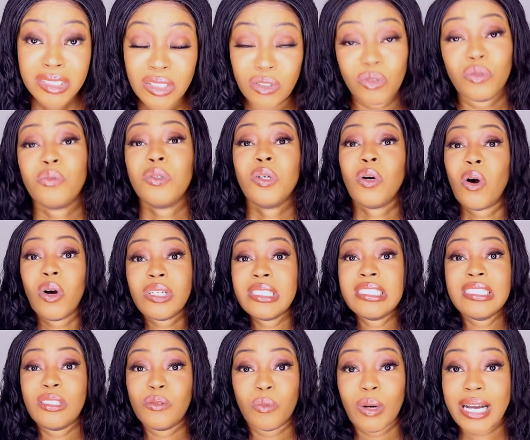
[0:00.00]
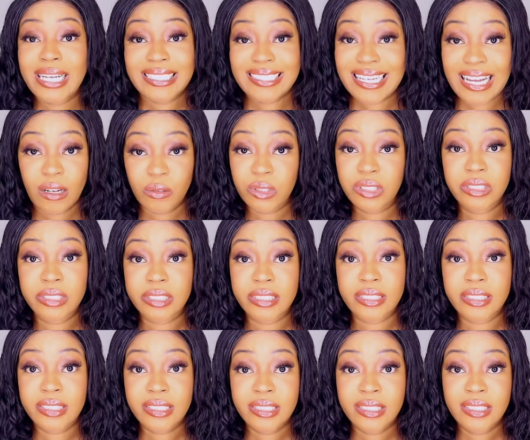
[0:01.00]
Do we all need white
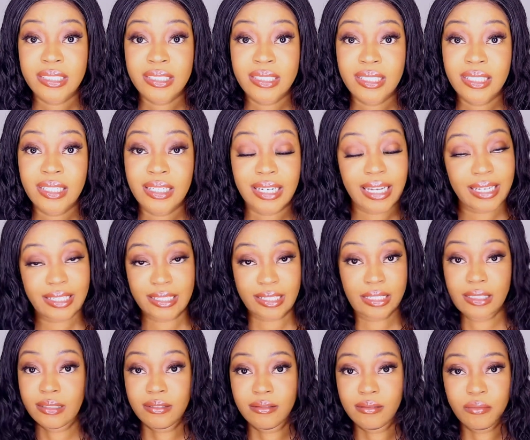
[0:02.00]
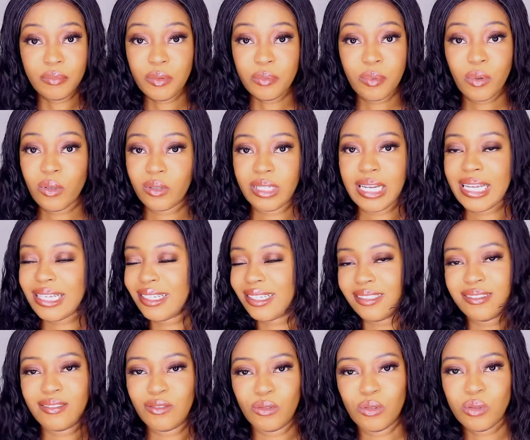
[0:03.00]
couches? Like, people, like,
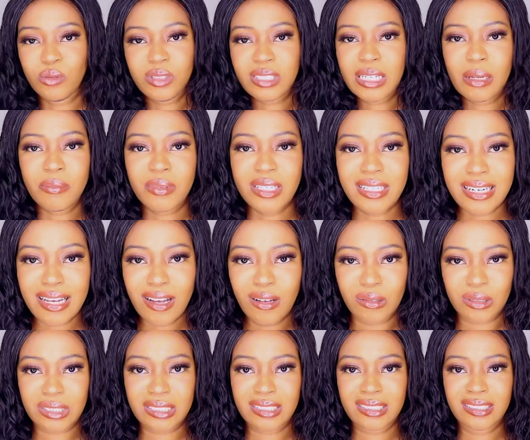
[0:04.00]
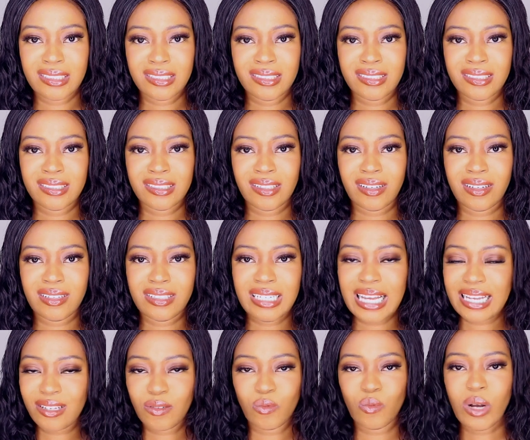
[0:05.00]
do something else.
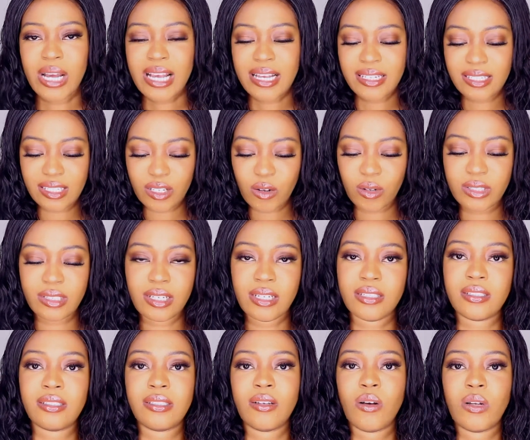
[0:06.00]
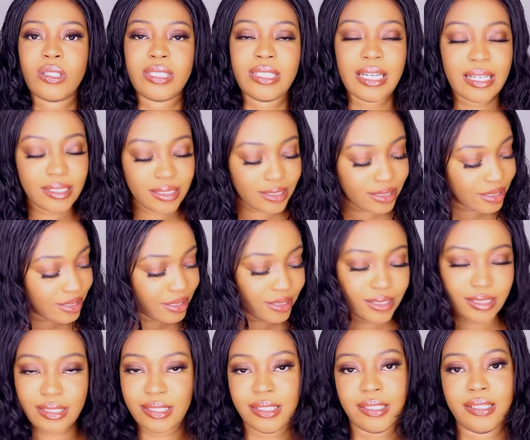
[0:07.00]
Like, where is the
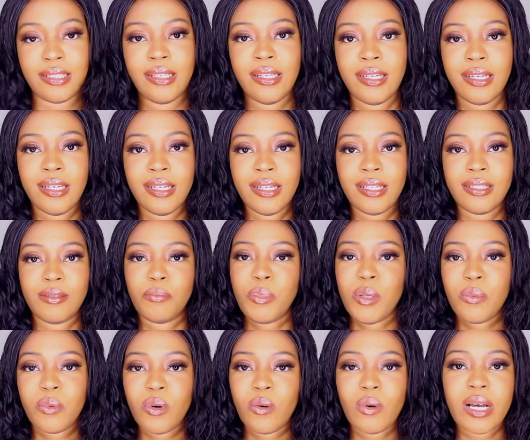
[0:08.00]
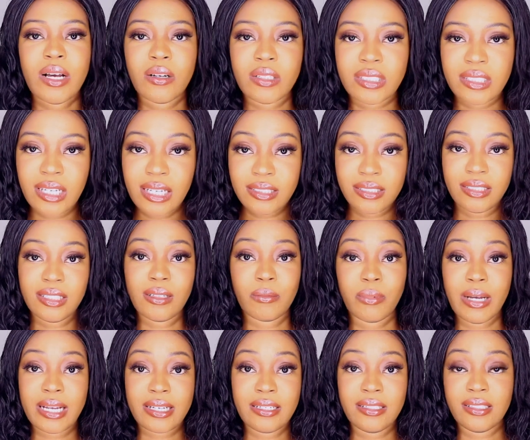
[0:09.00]
authenticity? People were authentic
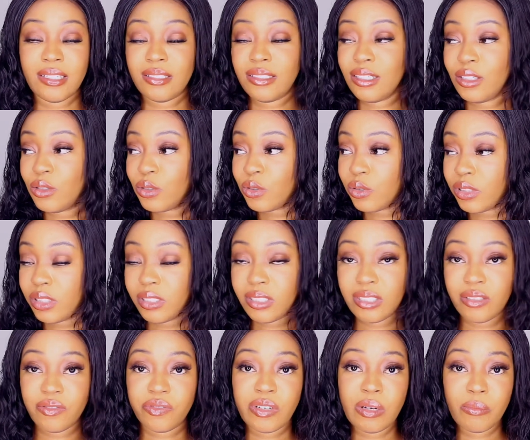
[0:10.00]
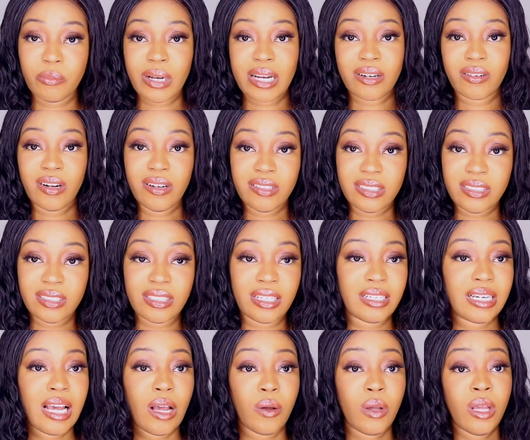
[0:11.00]
back in the day. You could see different backgrounds,
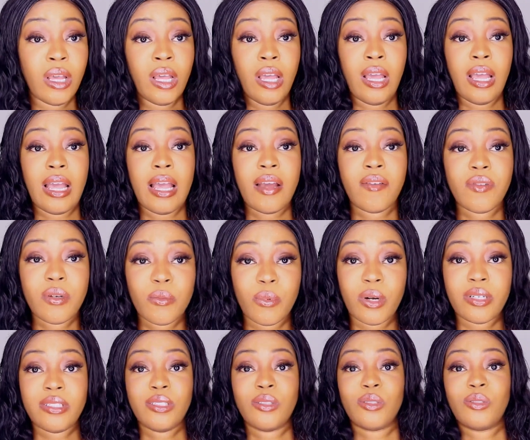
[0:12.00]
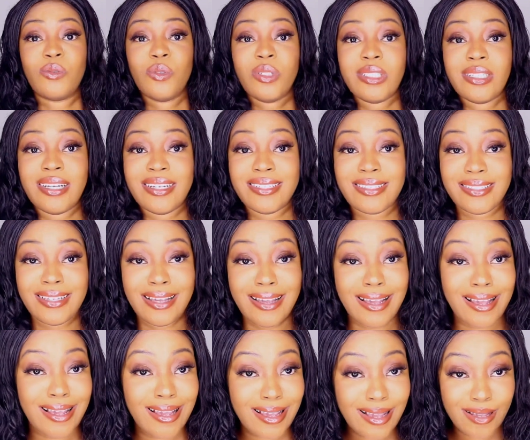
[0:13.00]
and now everybody is doing the
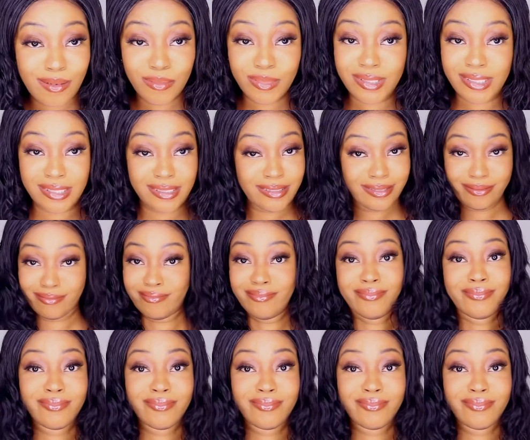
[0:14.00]
same thing.